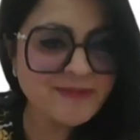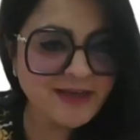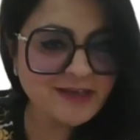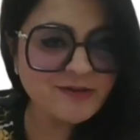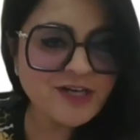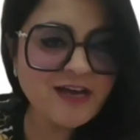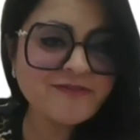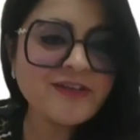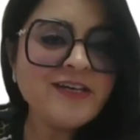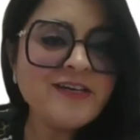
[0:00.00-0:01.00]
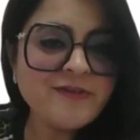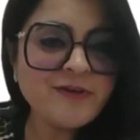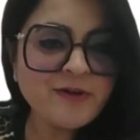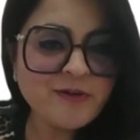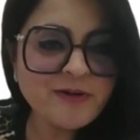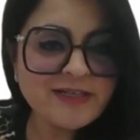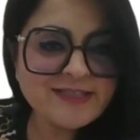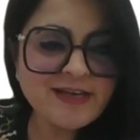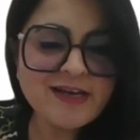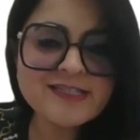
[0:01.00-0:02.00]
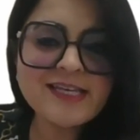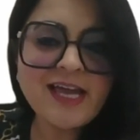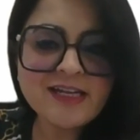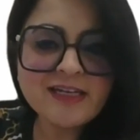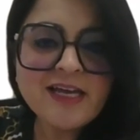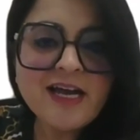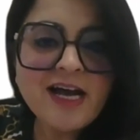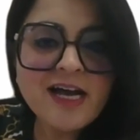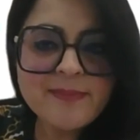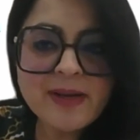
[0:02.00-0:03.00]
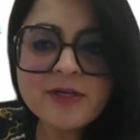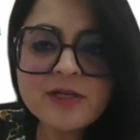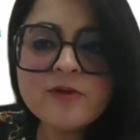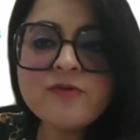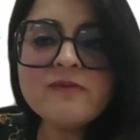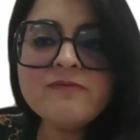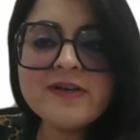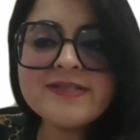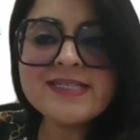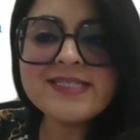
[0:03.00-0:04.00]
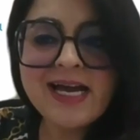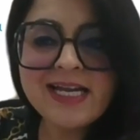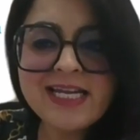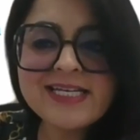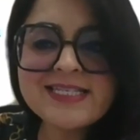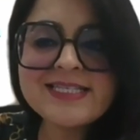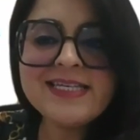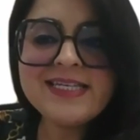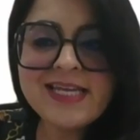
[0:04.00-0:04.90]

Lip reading: and thank you, Jeff, for your insights again. I'm going to move on firstly to Alex,